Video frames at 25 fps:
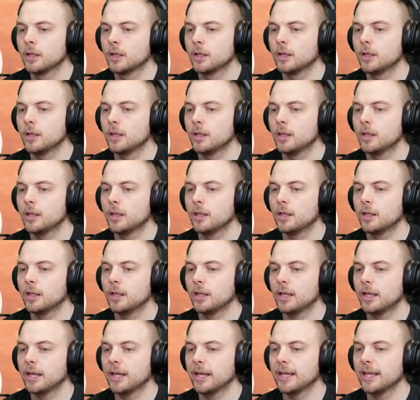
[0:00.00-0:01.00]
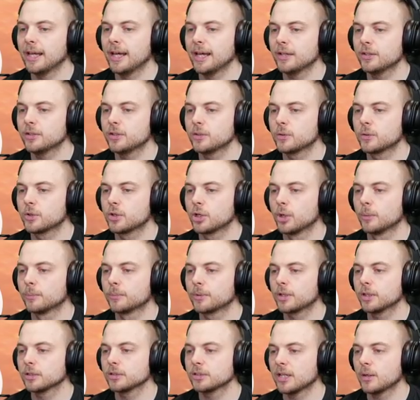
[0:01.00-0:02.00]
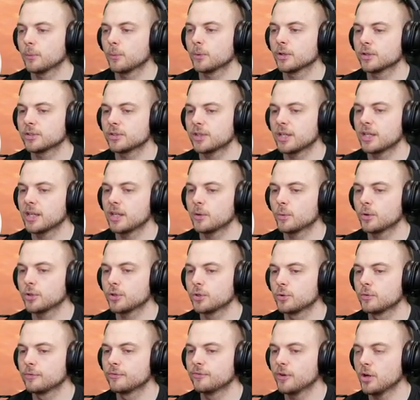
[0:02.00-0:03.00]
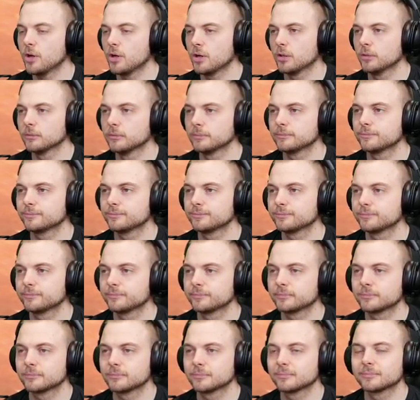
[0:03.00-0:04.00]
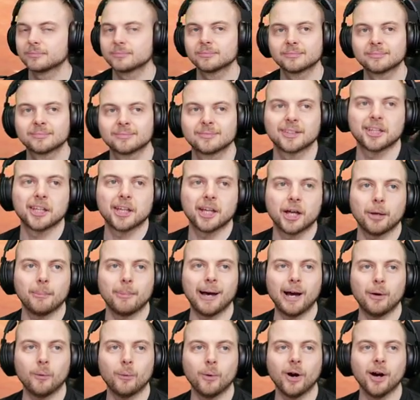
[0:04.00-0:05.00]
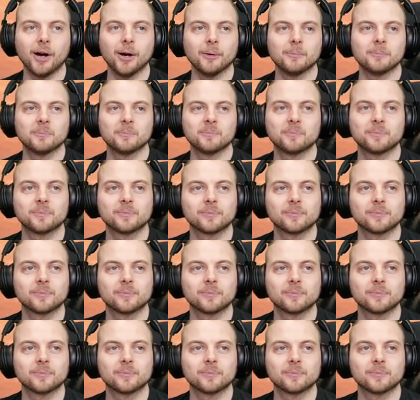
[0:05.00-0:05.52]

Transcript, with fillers: Uh, I had you come because I wanted to hear what you thought. About what?